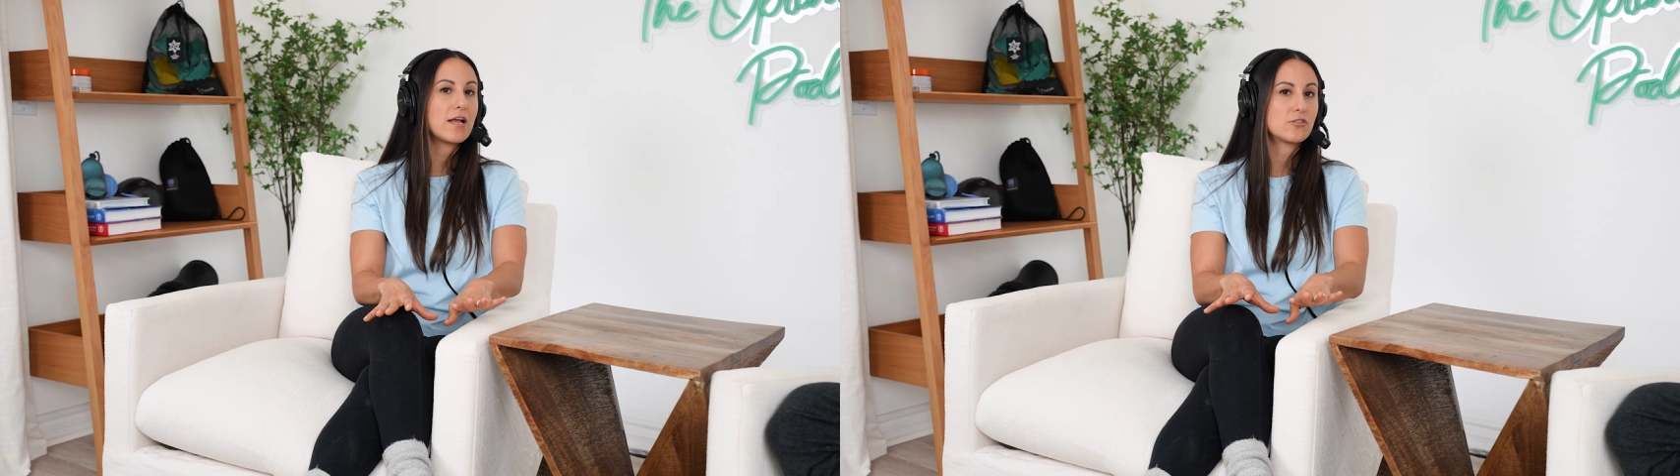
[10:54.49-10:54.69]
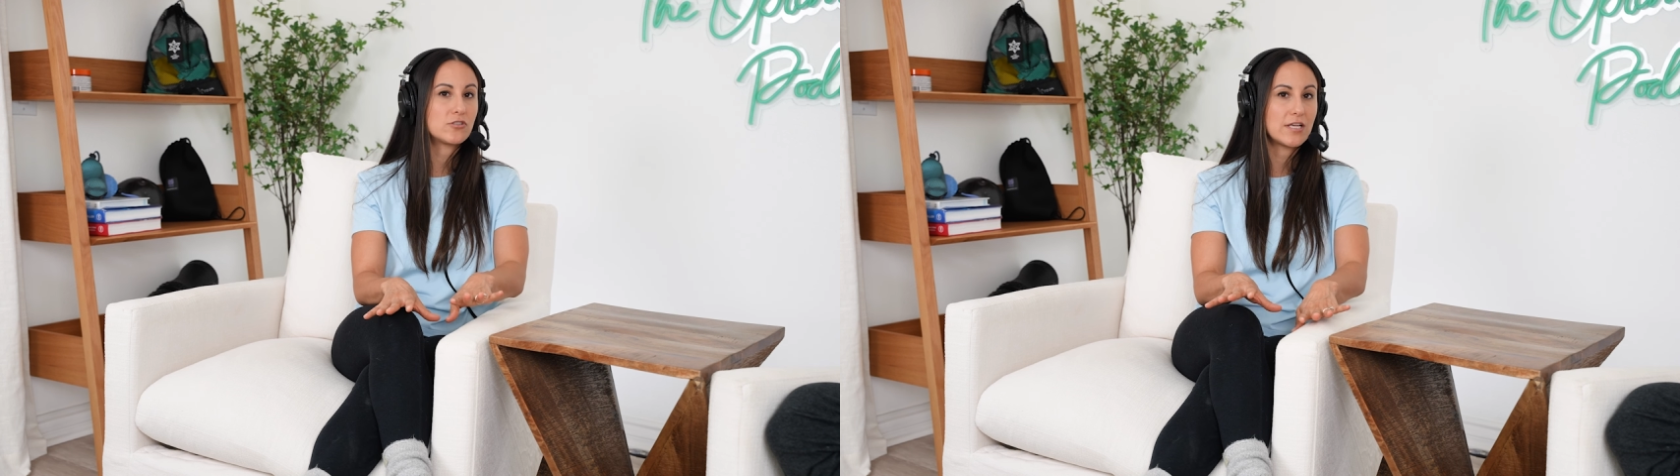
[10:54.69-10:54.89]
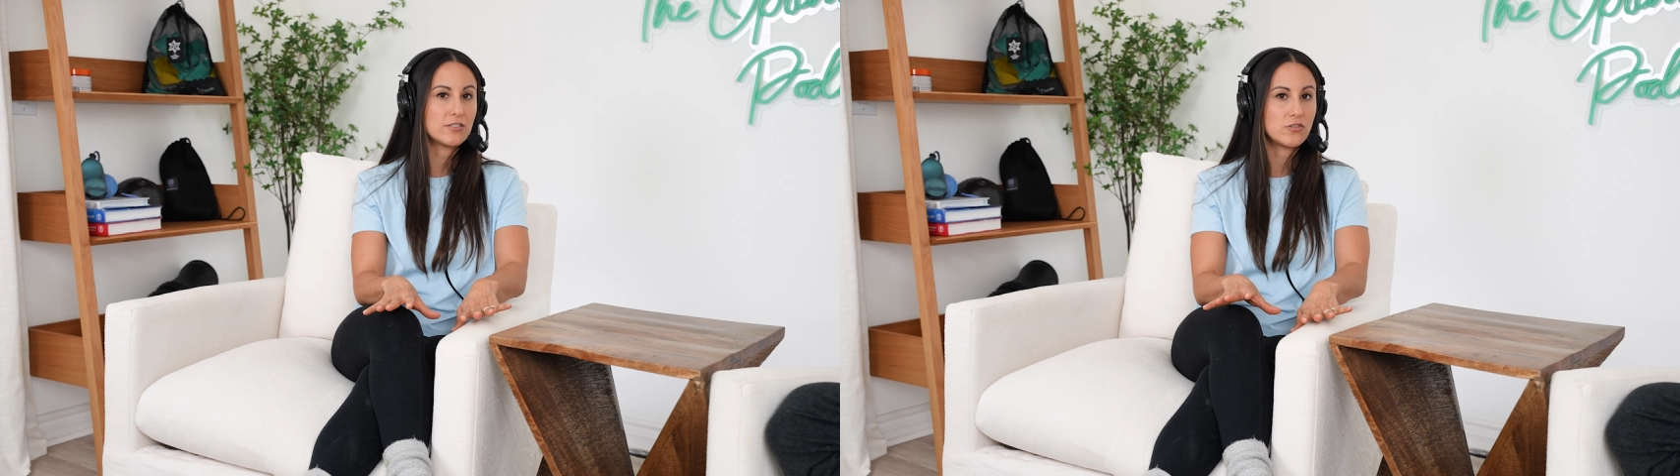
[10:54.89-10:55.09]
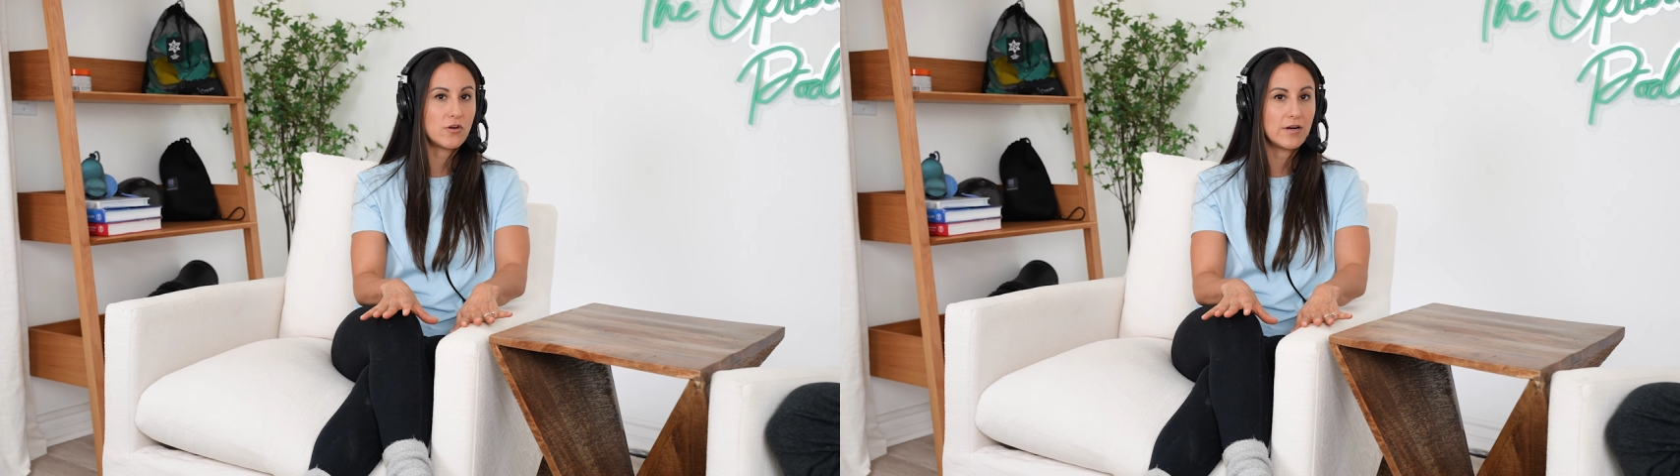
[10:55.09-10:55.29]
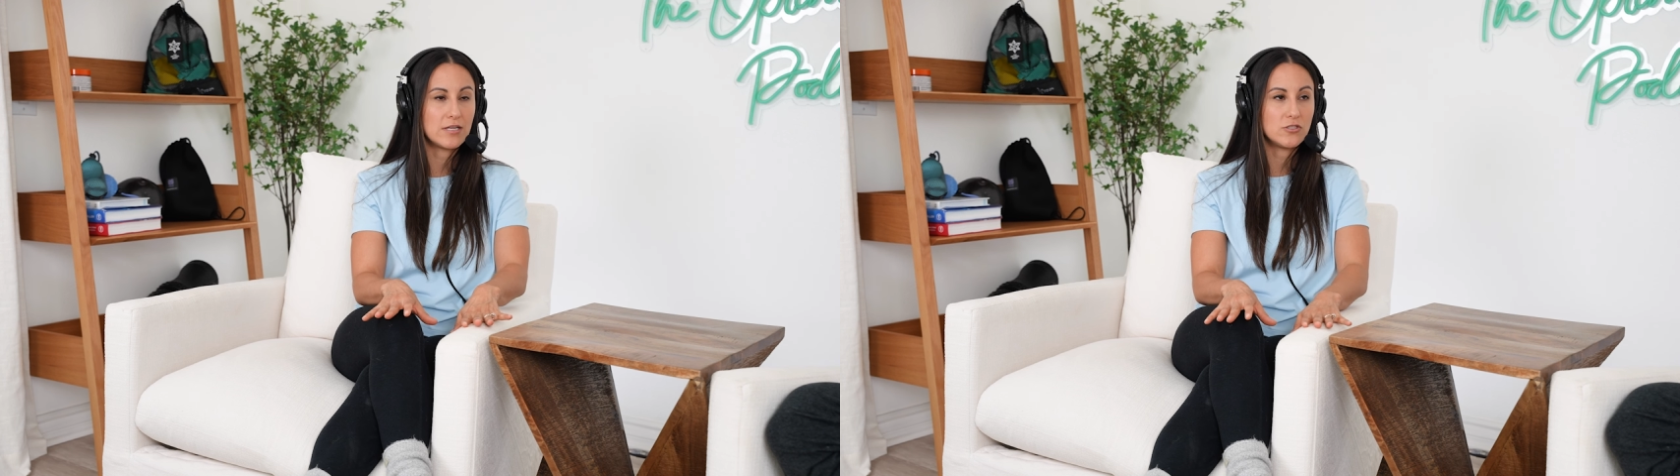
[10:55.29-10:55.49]
exercises
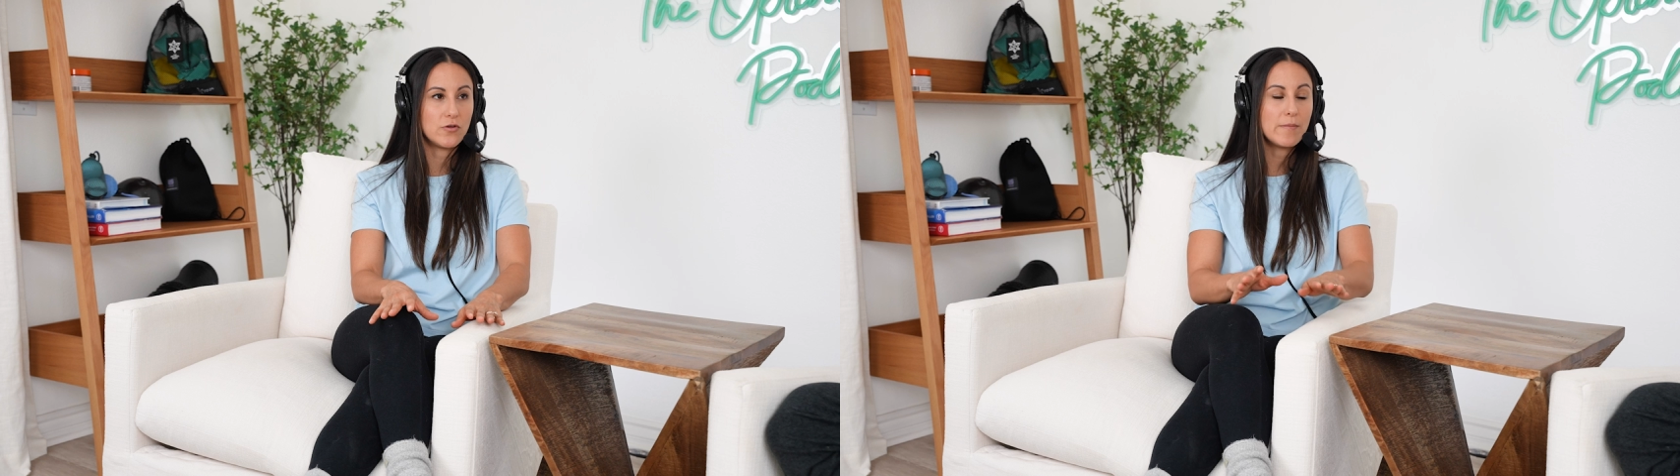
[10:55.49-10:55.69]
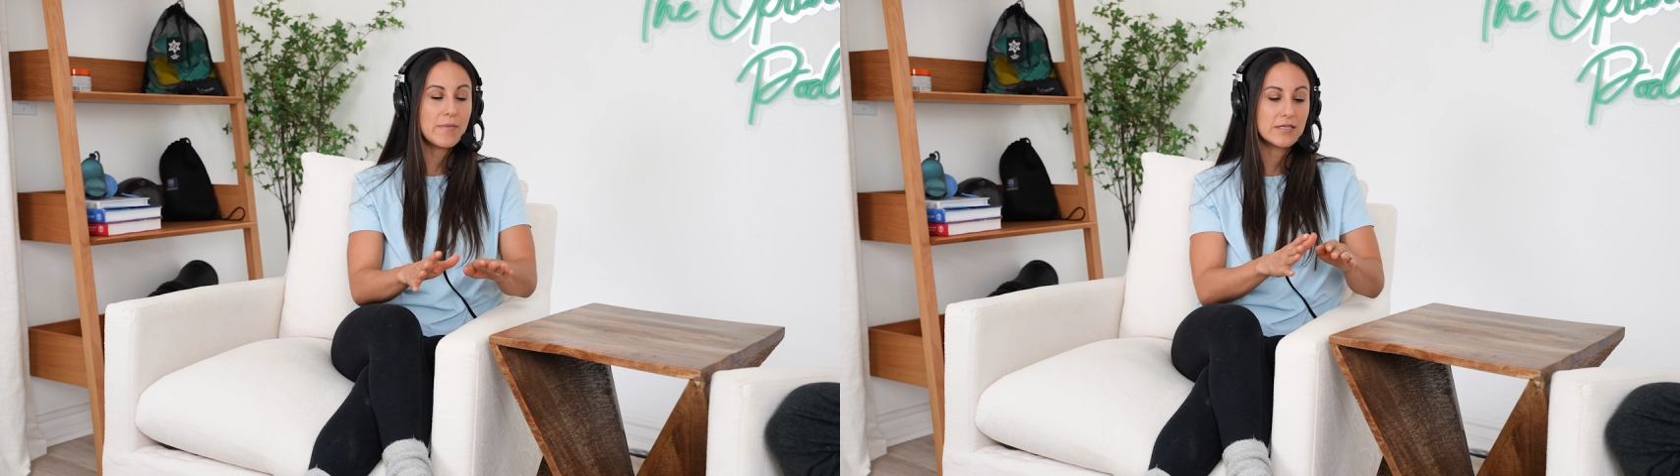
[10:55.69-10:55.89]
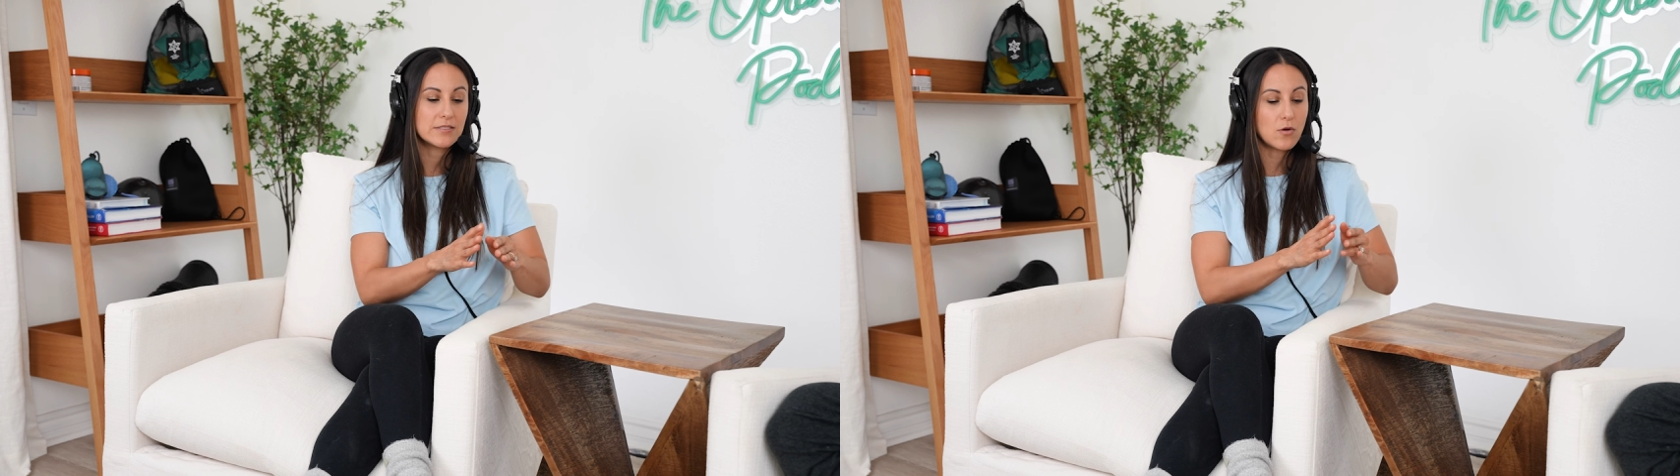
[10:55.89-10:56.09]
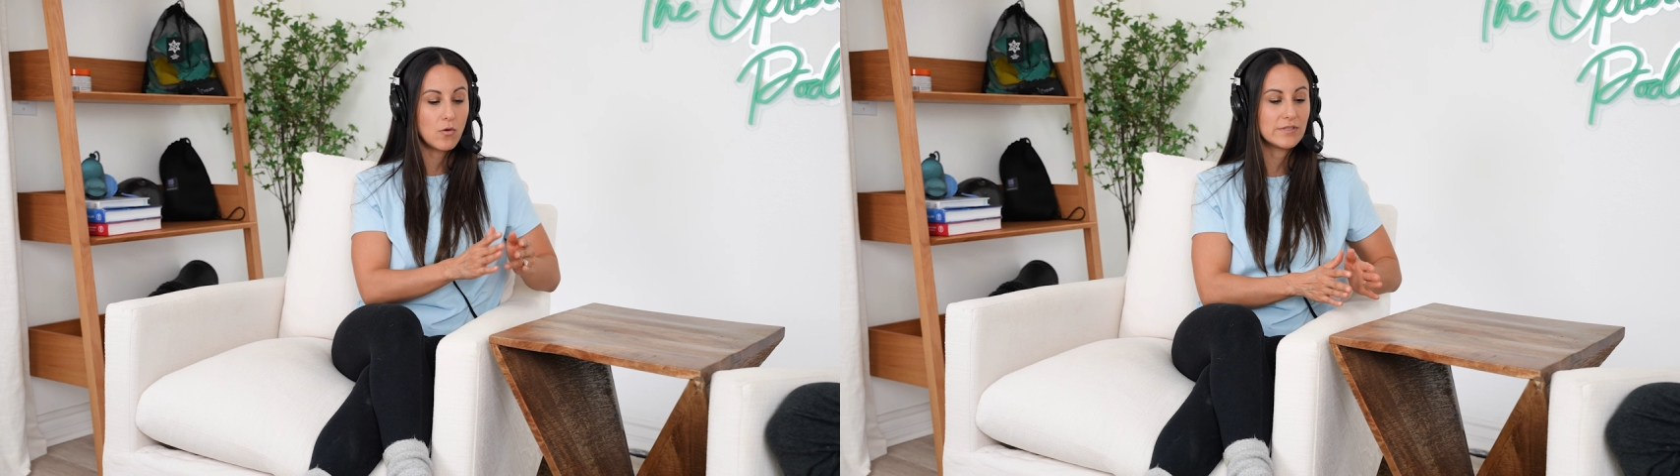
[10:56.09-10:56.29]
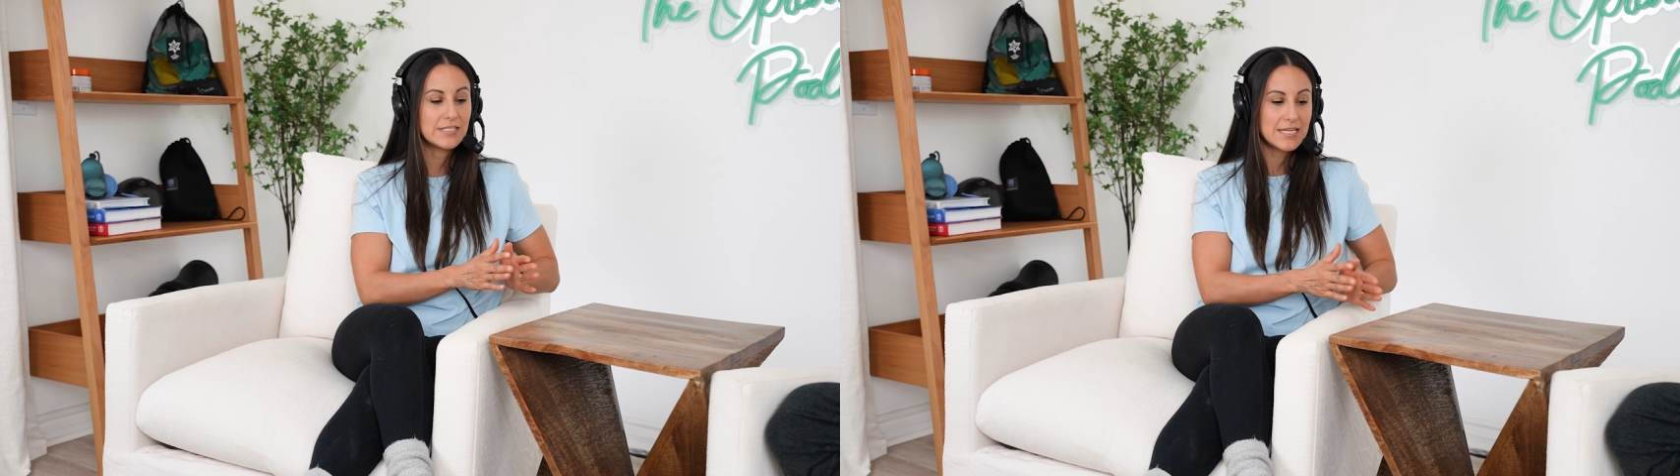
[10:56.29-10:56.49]
you're already doing because it
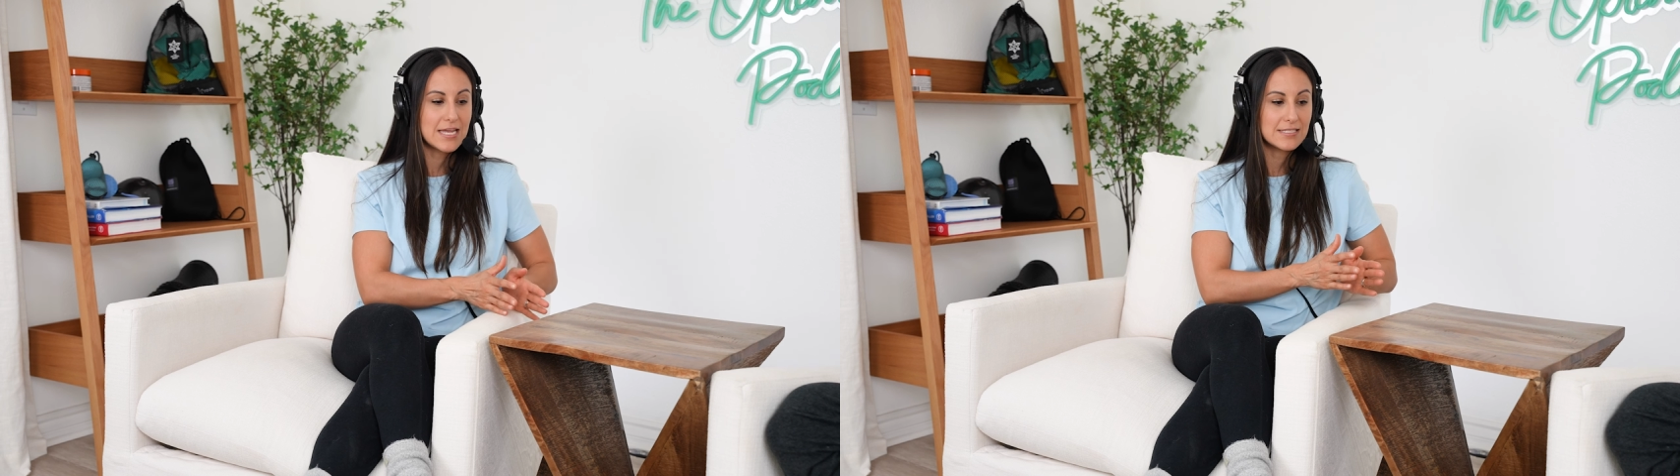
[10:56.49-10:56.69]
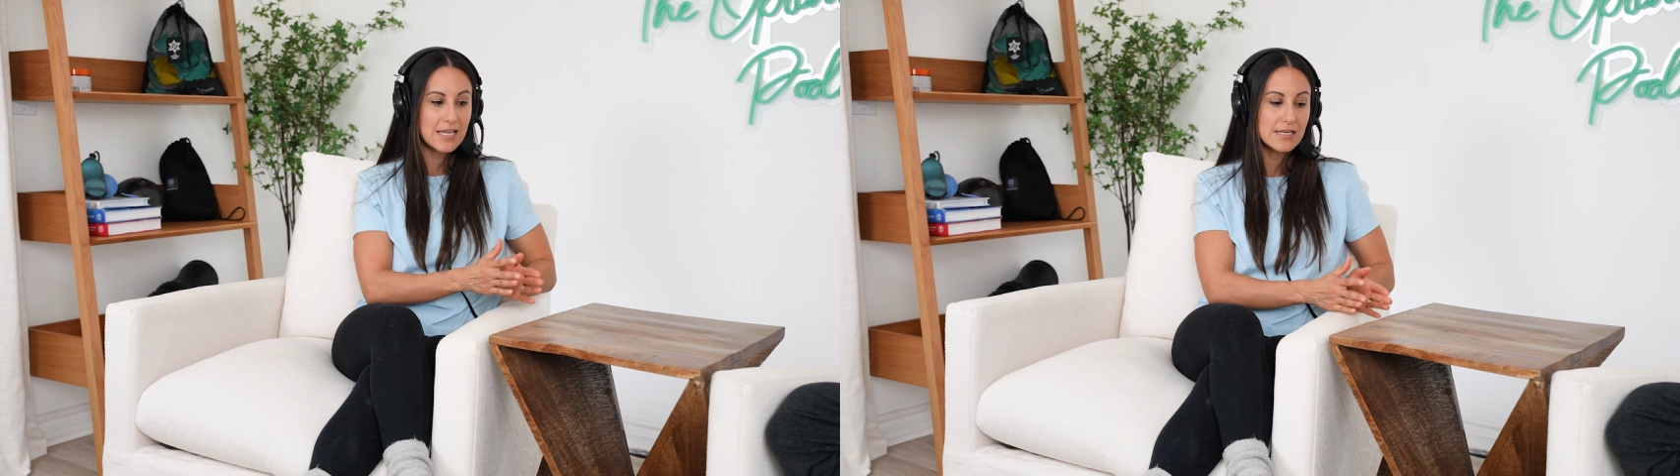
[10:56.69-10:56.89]
only takes